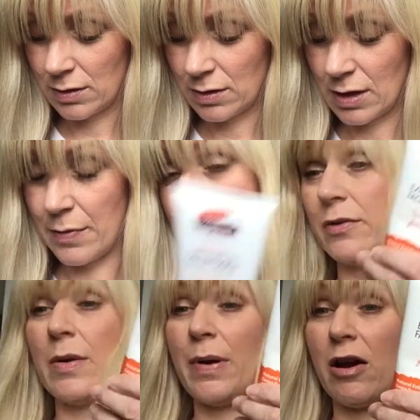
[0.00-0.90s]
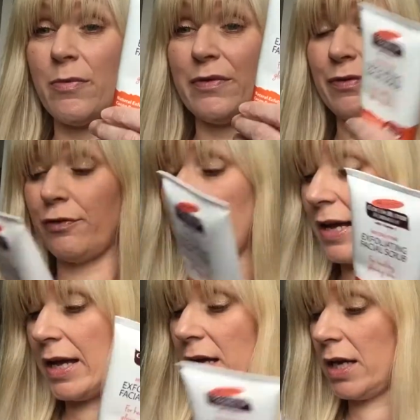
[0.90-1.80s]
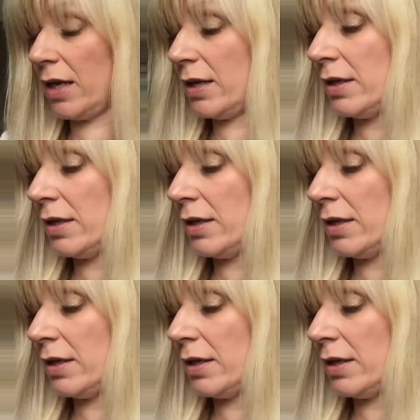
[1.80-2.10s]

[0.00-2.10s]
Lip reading: So yeah, but anyway, paraben free.